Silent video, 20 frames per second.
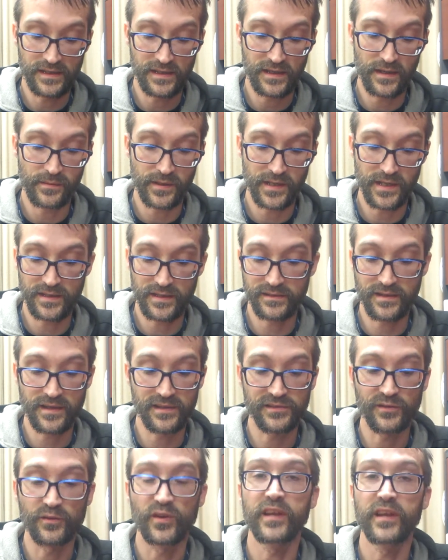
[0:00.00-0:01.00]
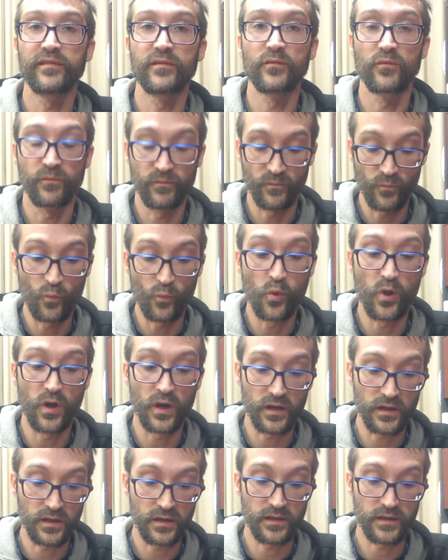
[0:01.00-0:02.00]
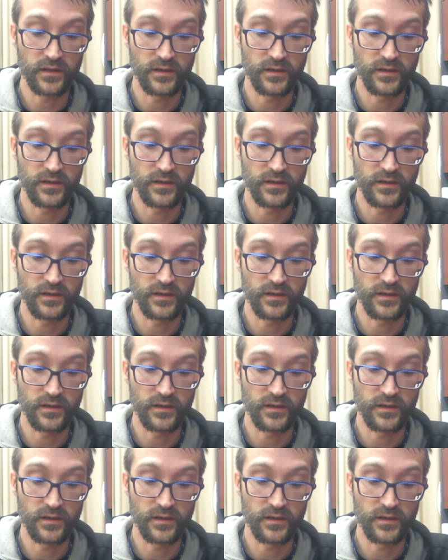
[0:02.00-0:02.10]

I mean, it doesn't even work.